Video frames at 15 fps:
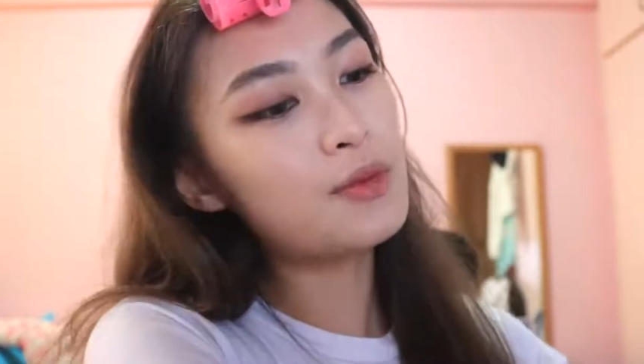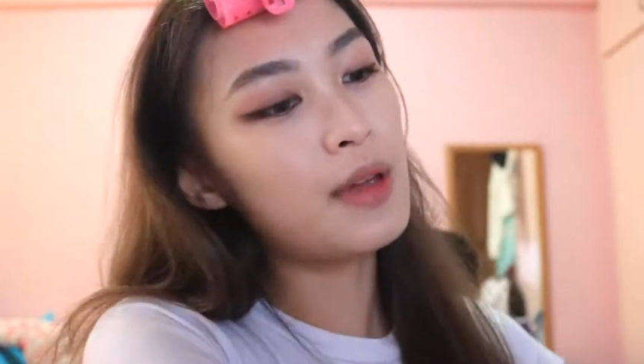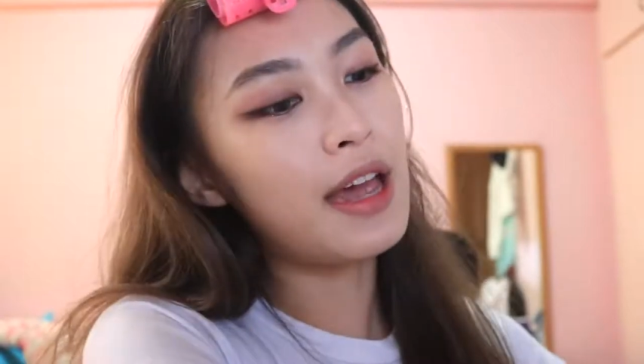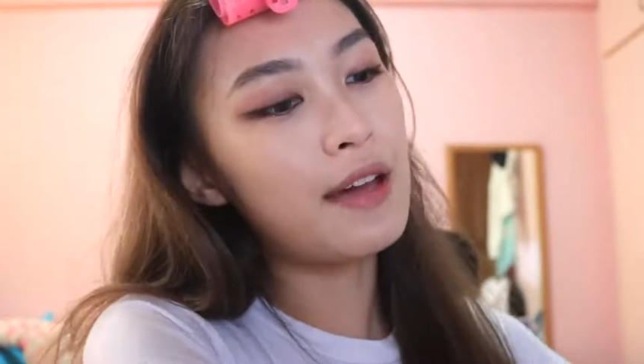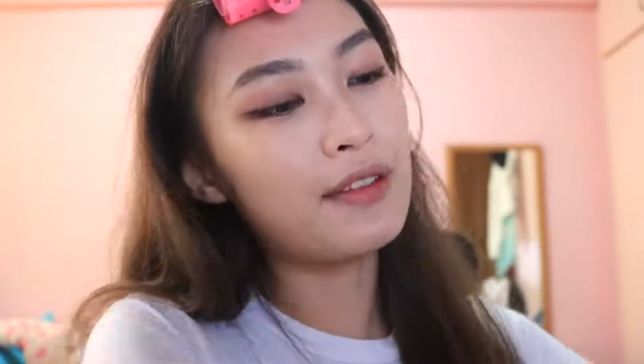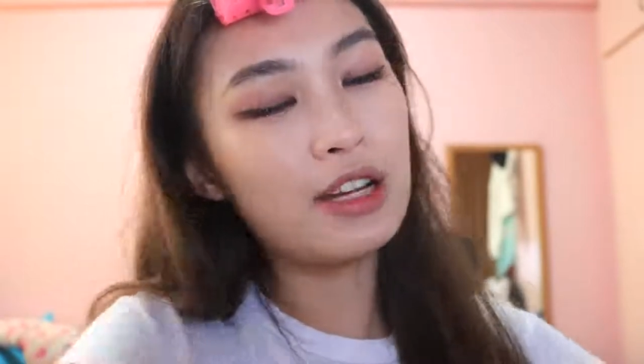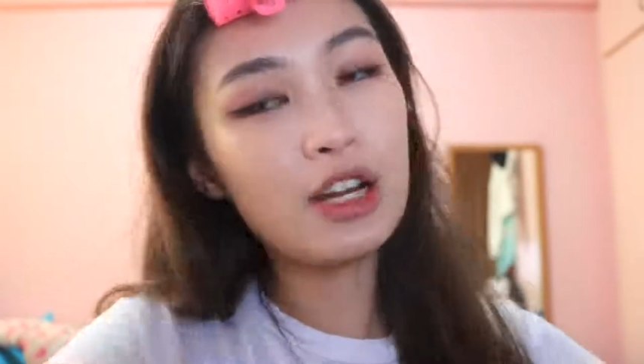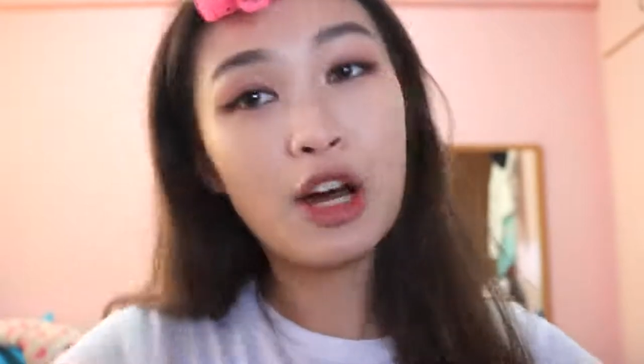we
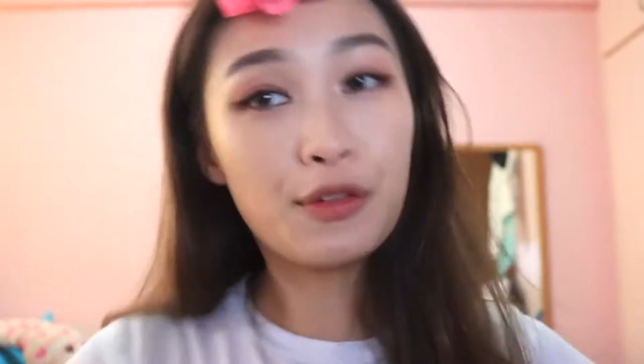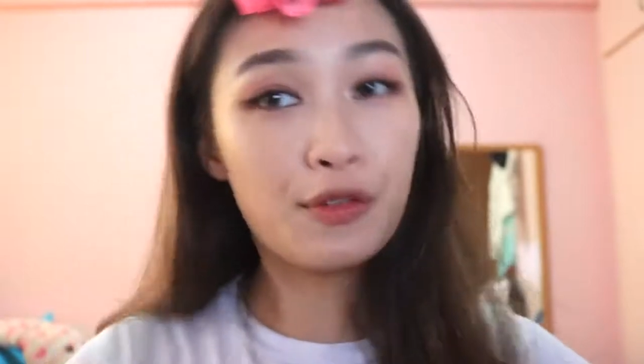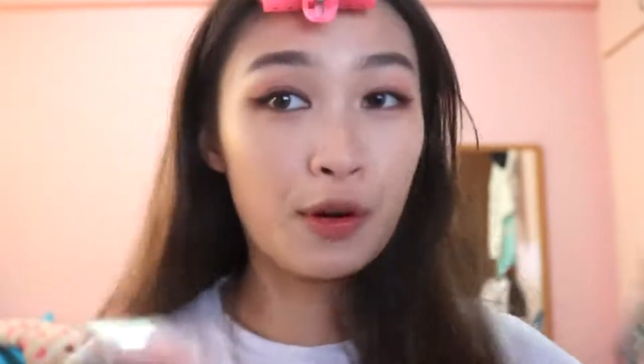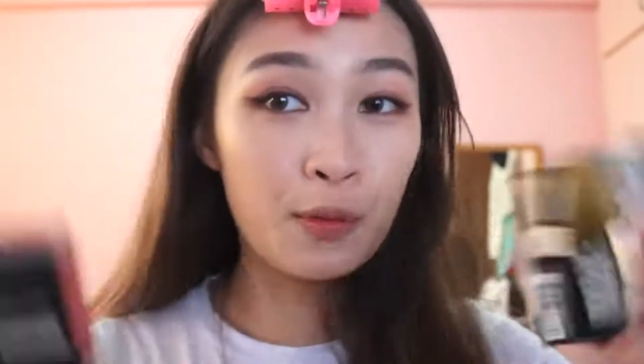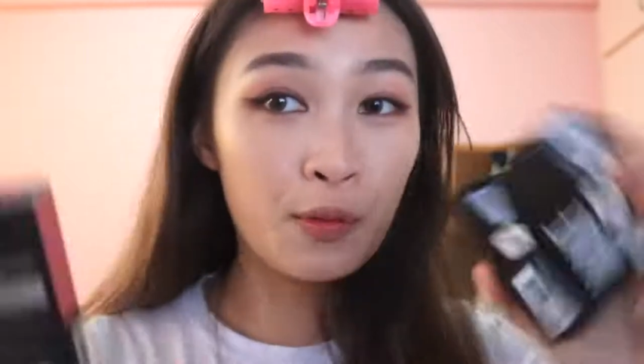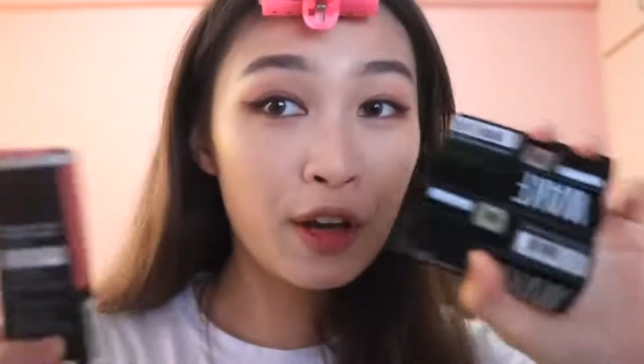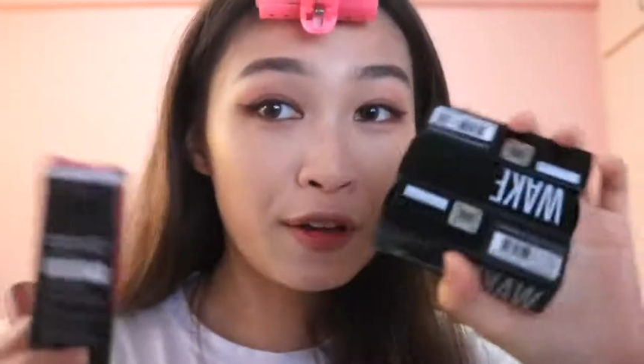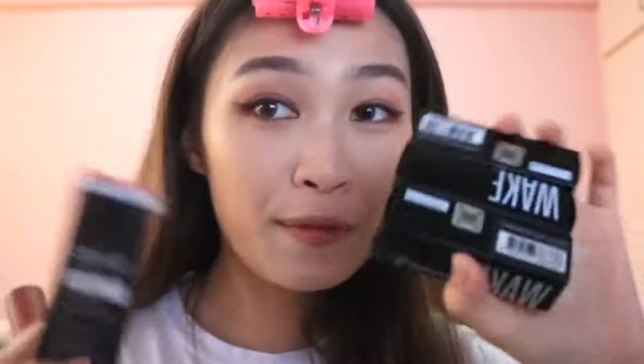have a lot
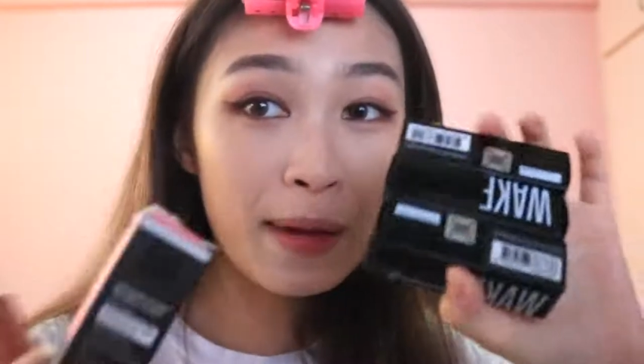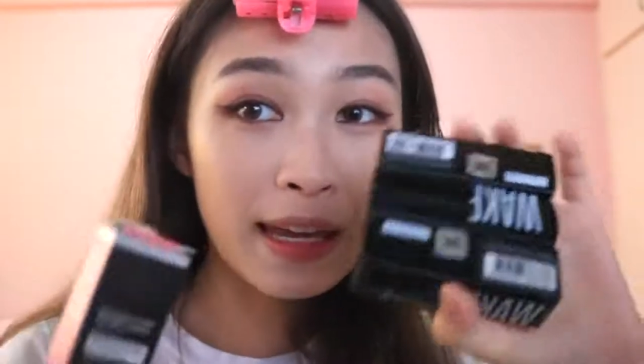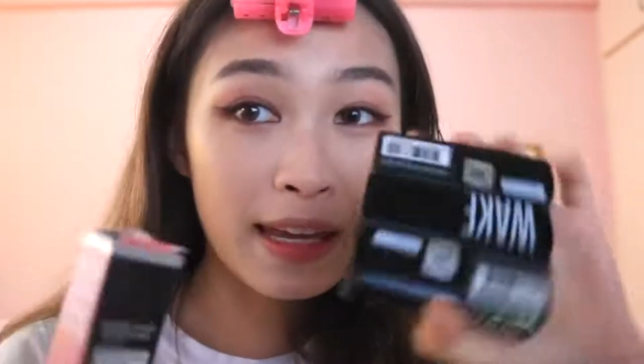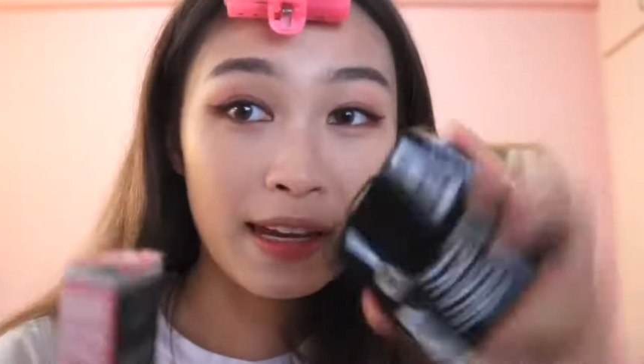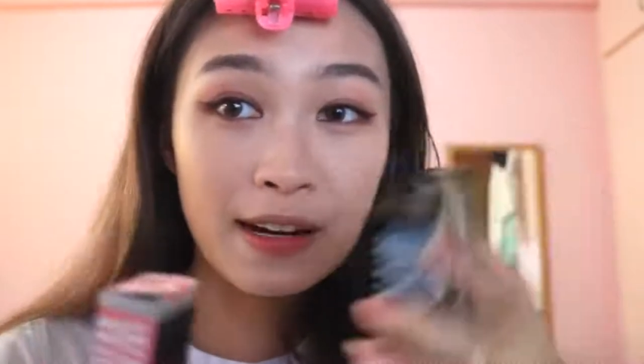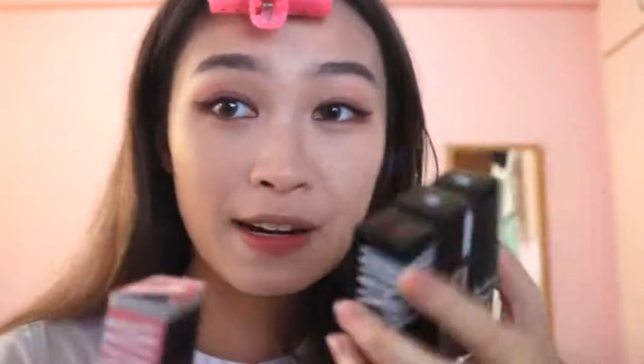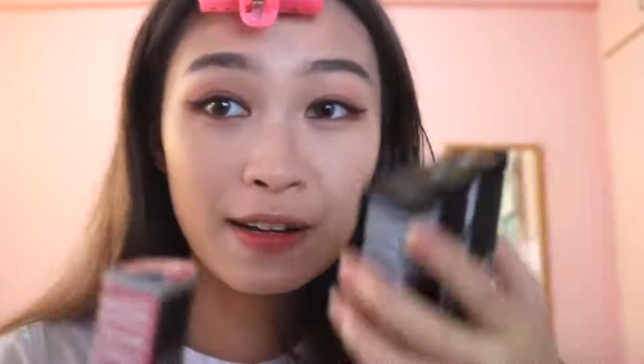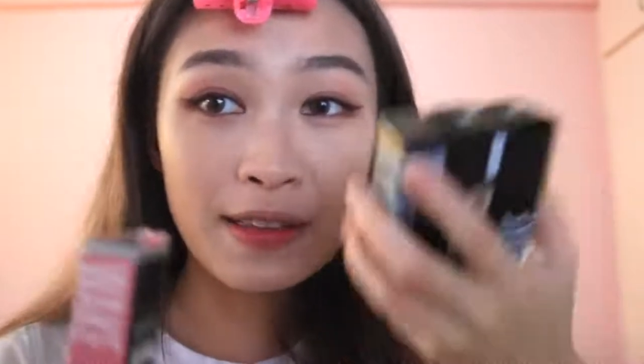from Wake Make
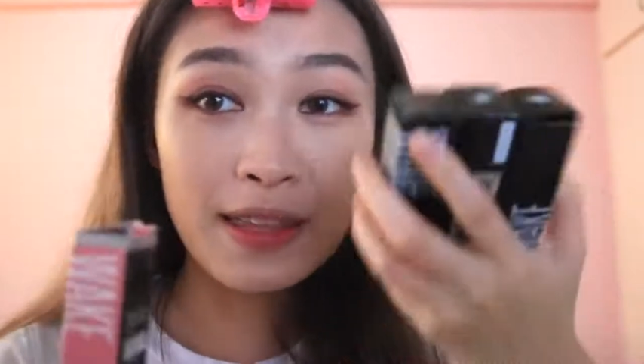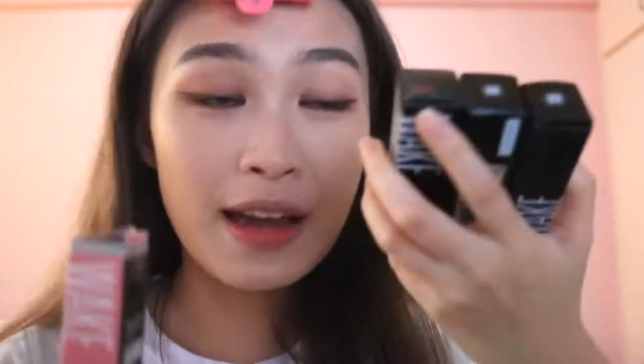here.